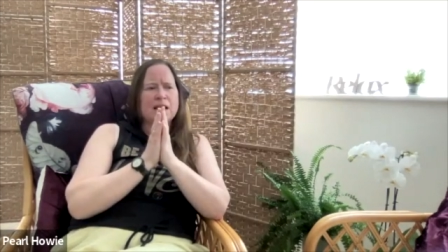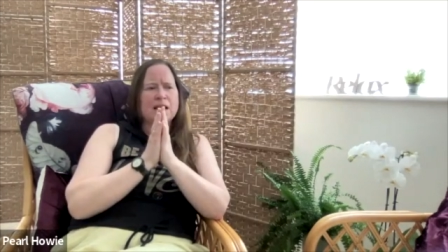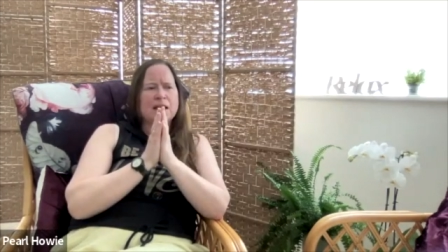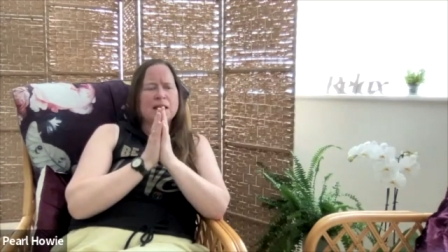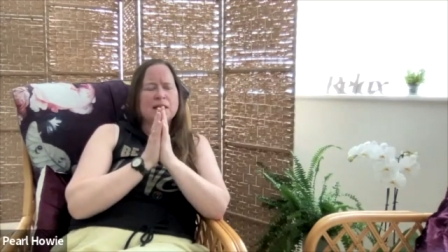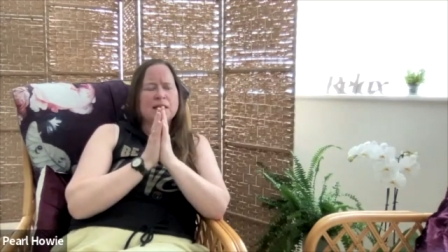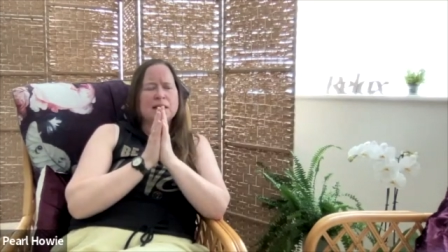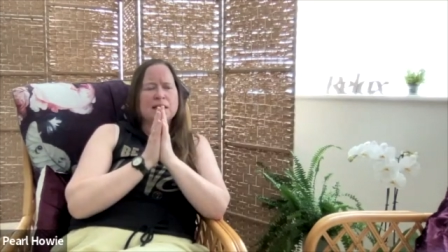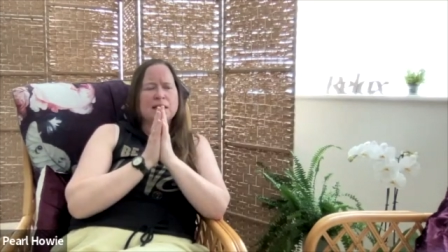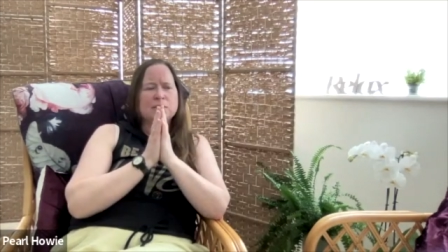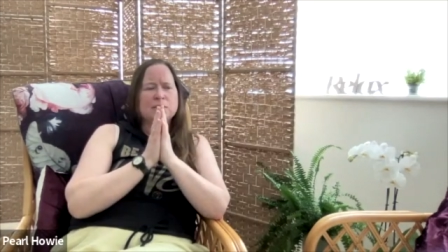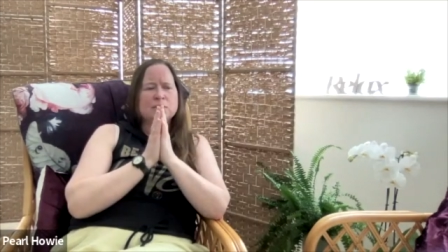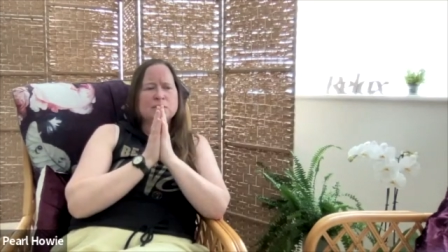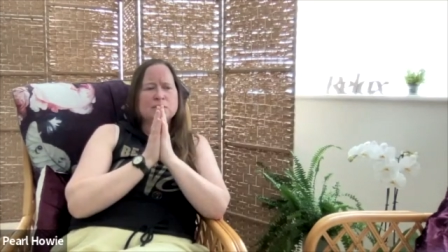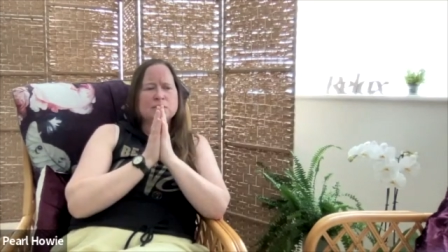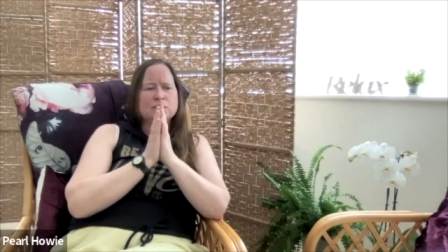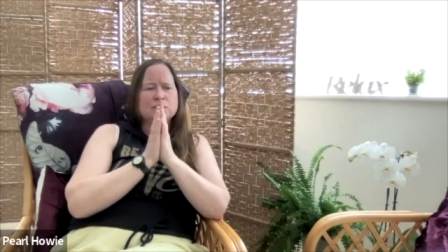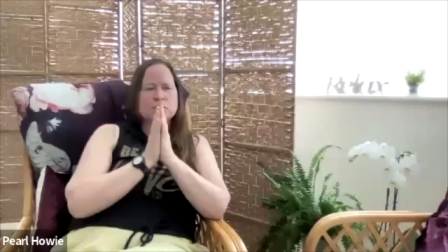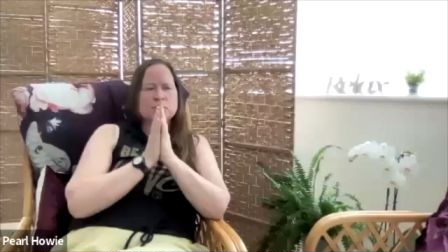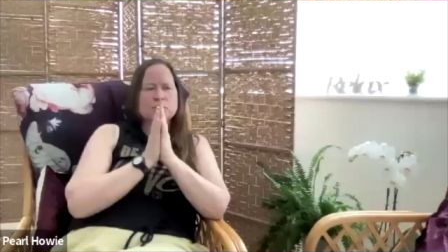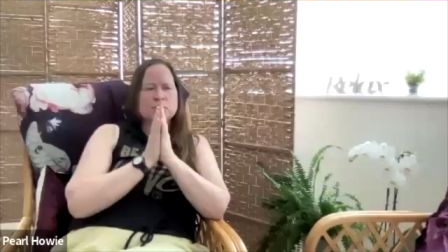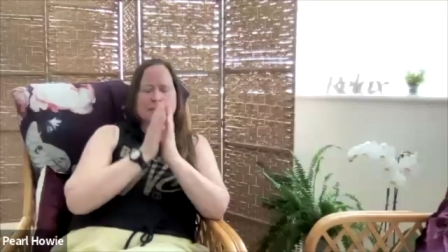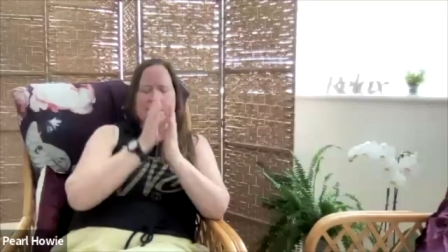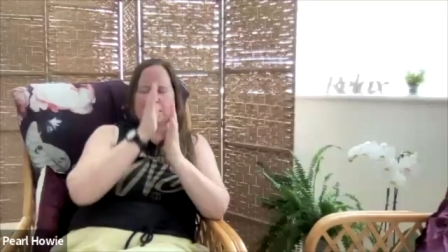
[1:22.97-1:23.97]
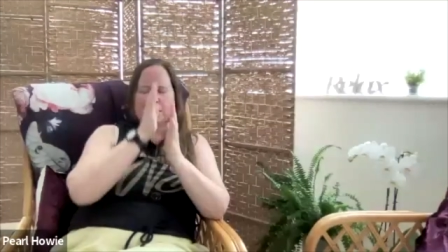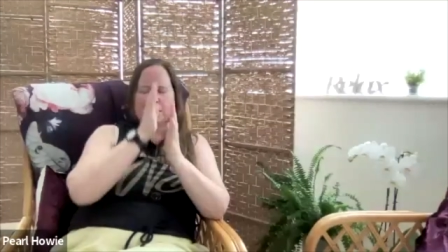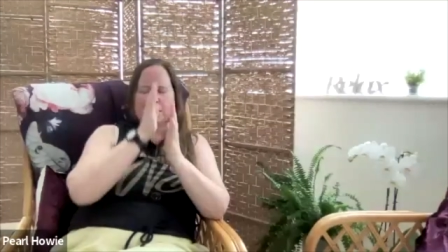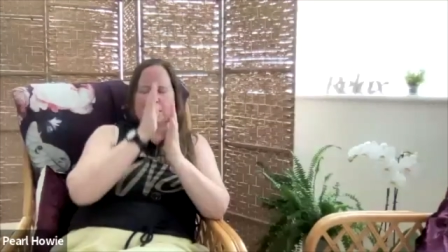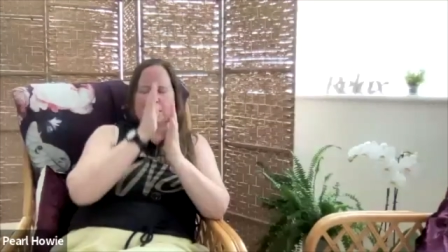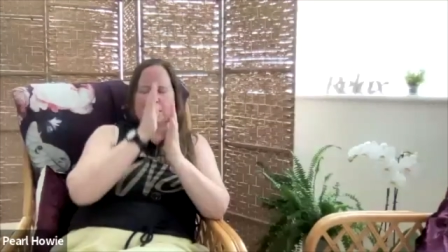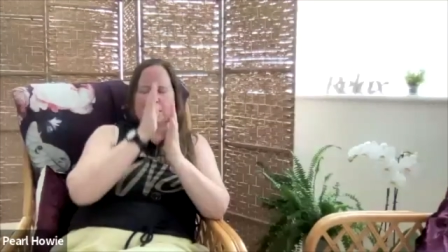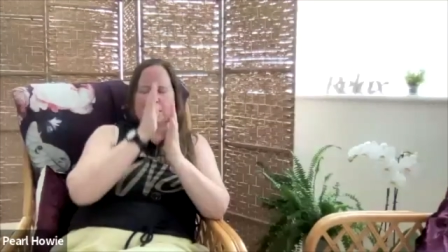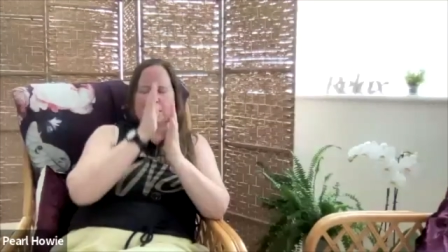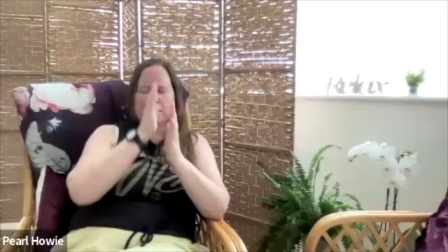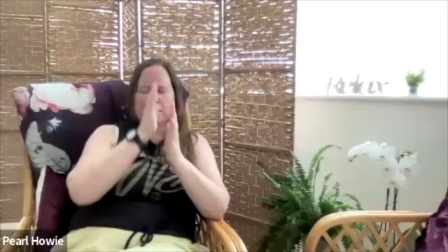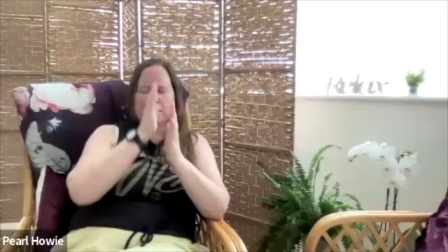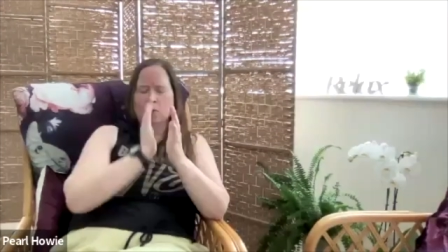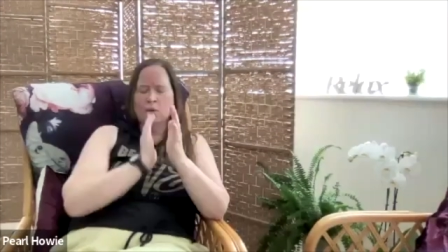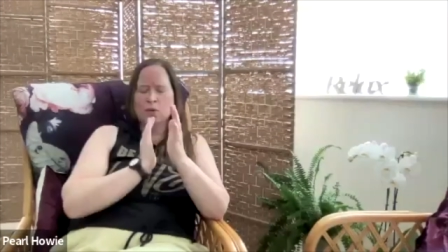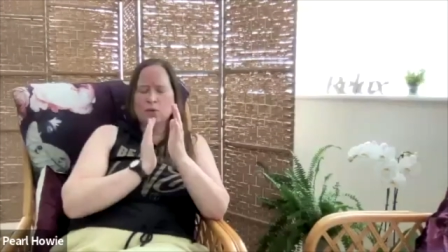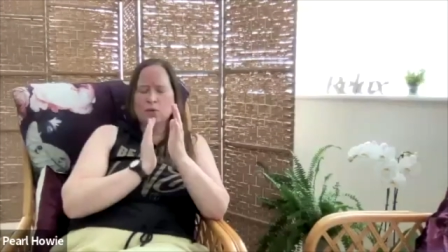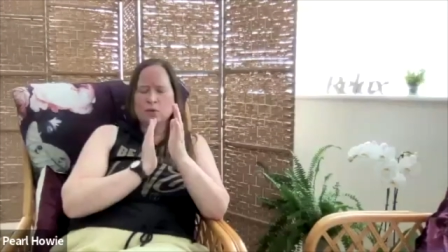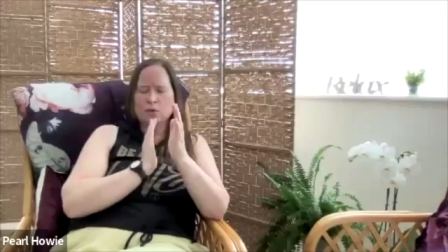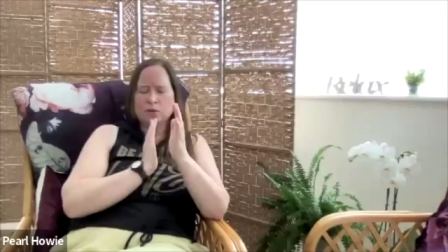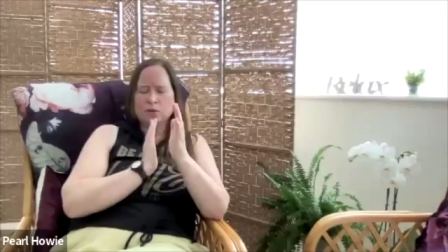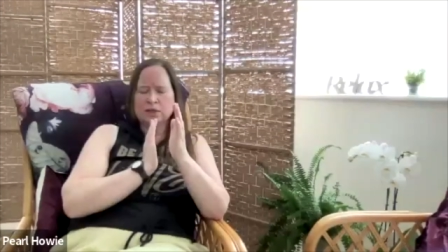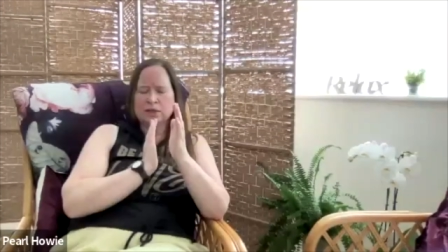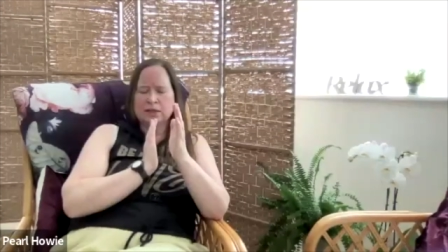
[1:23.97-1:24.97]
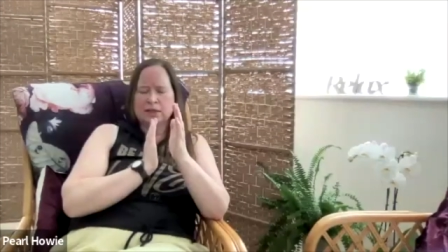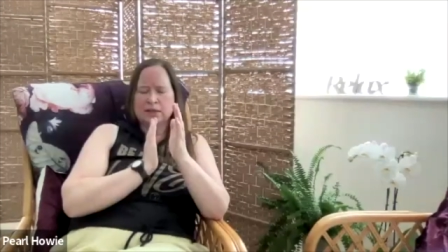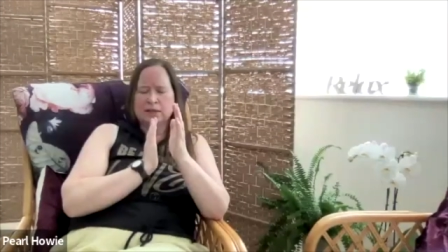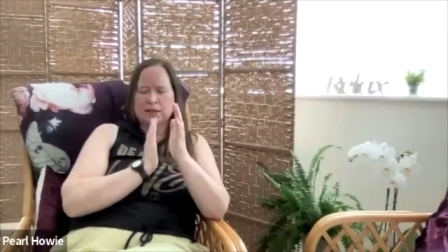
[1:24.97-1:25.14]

And he was talking about you know, that all,